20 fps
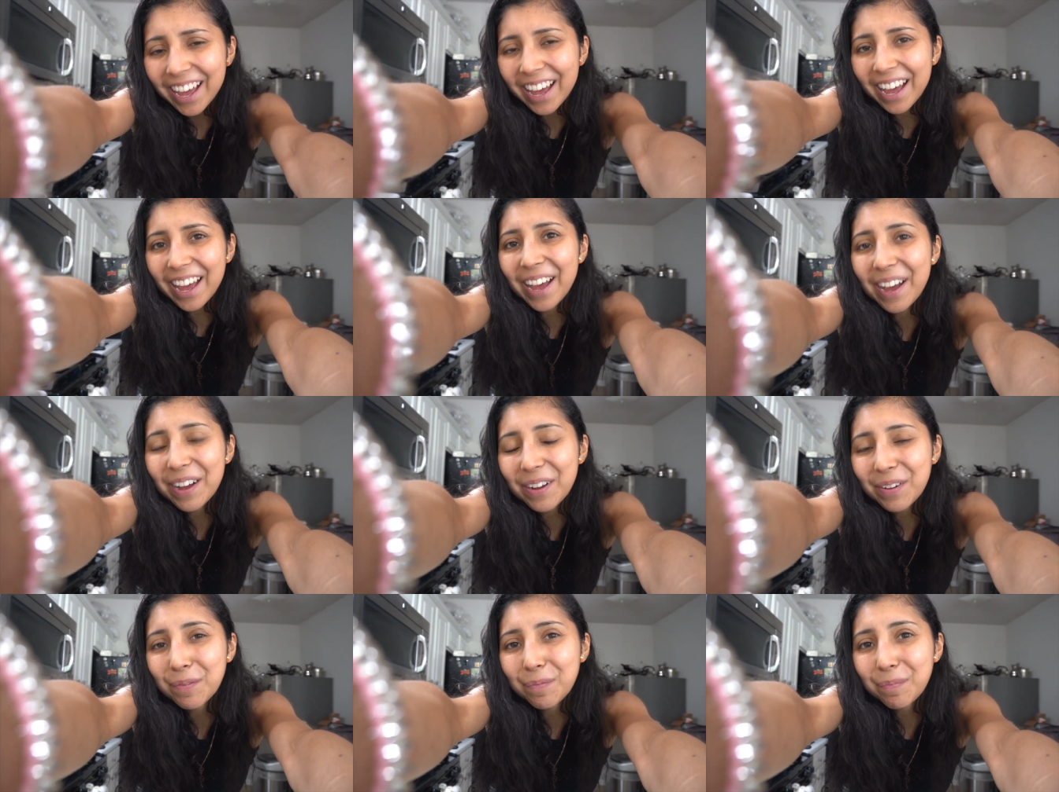
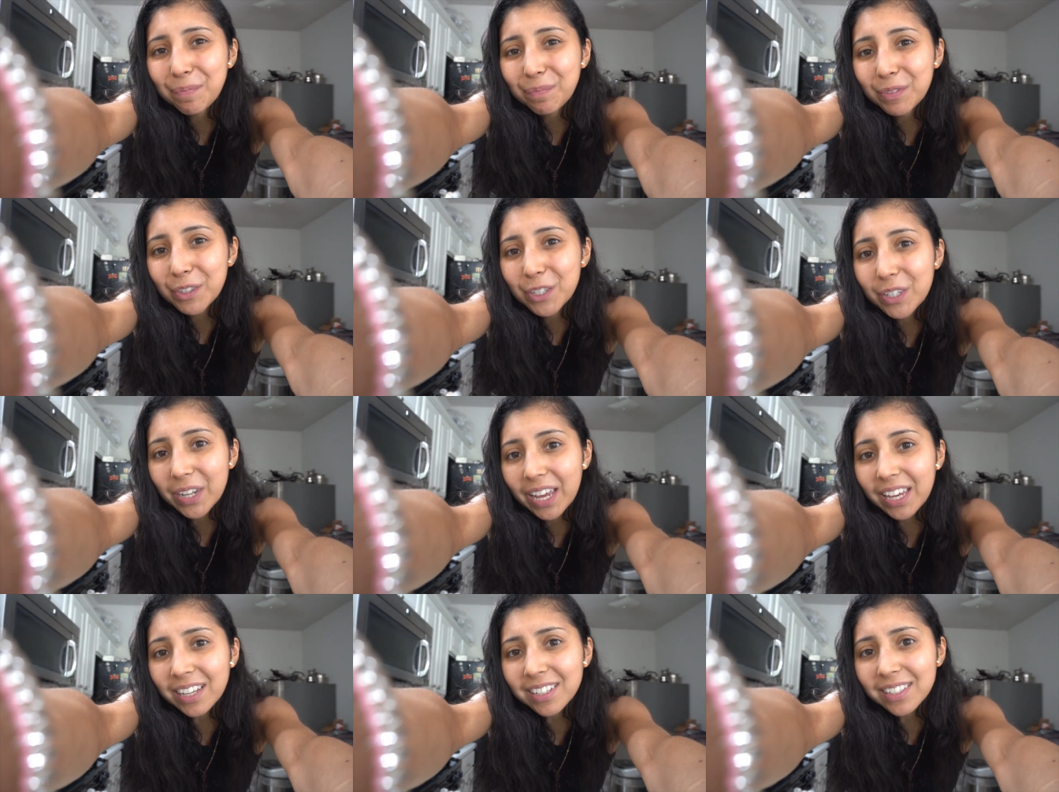Um,
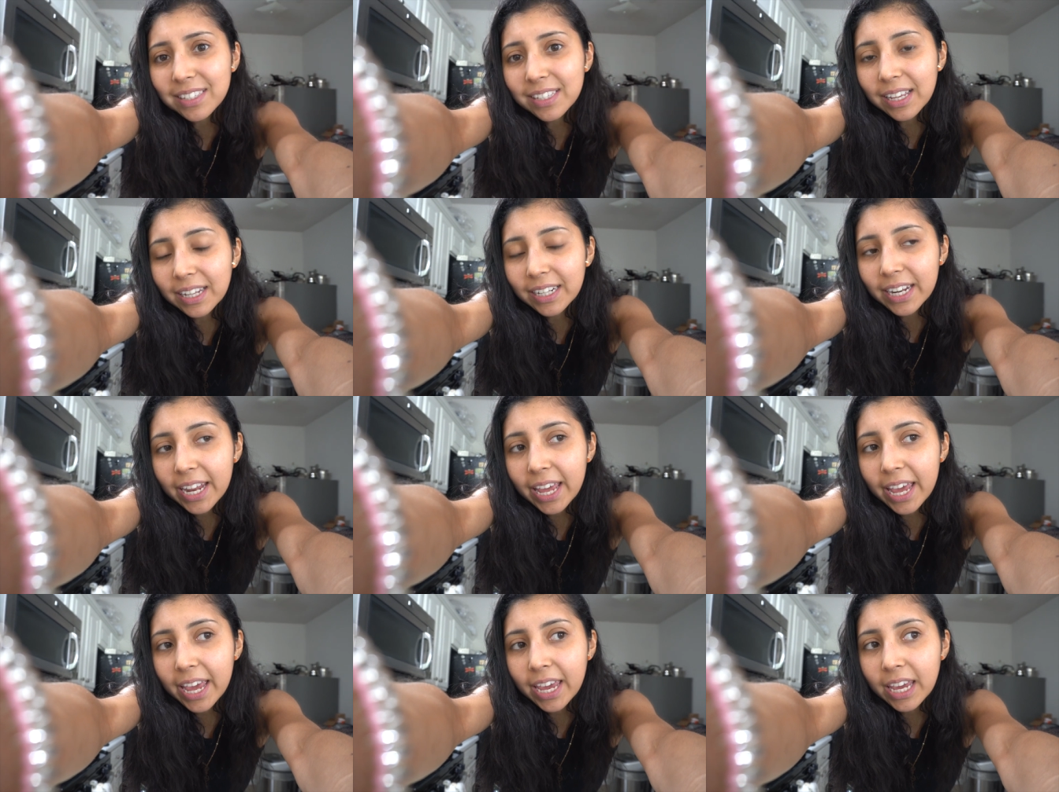today's
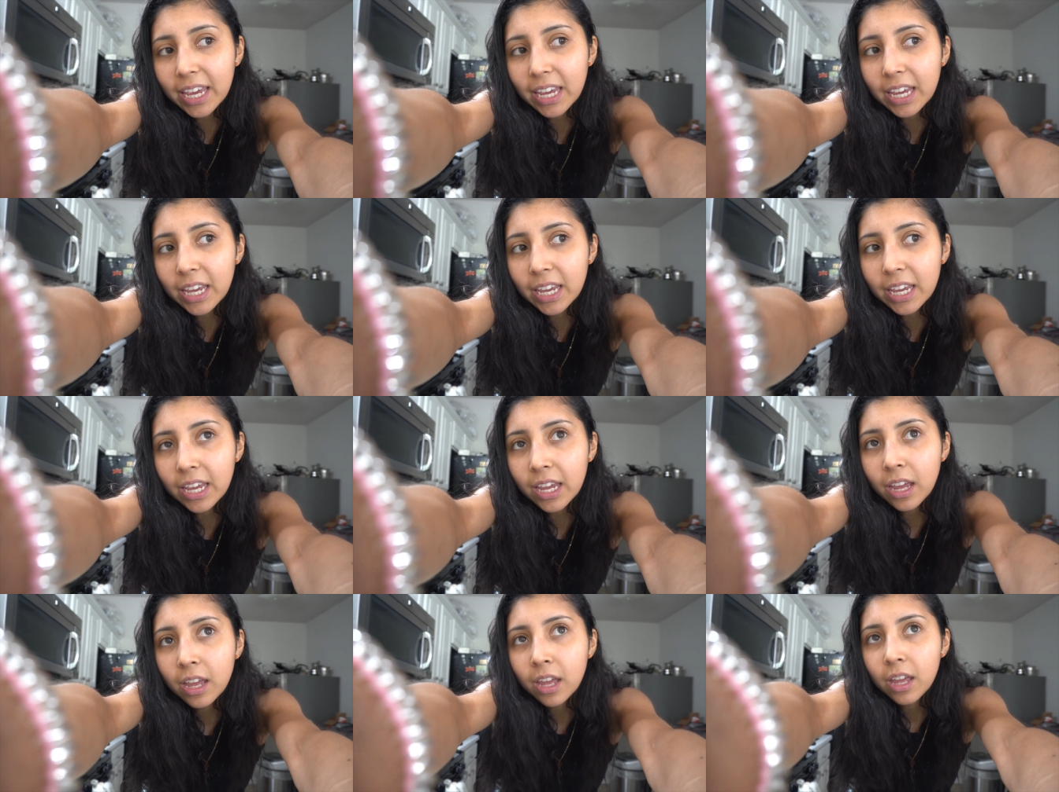
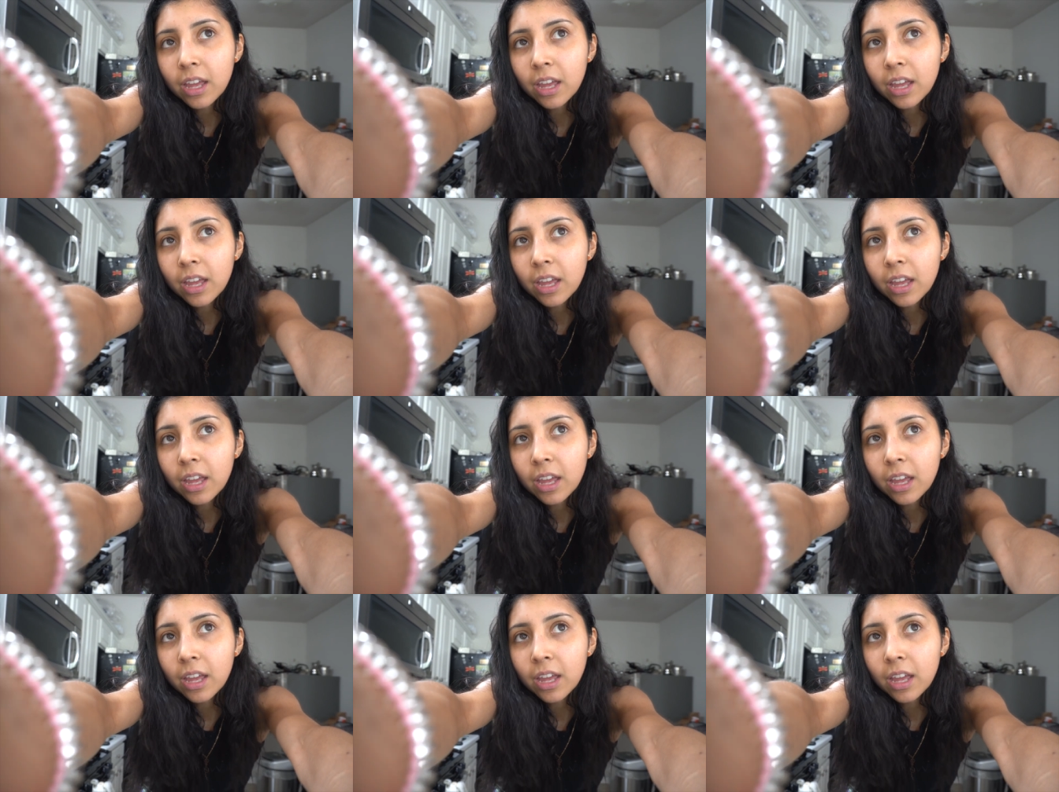Sunday,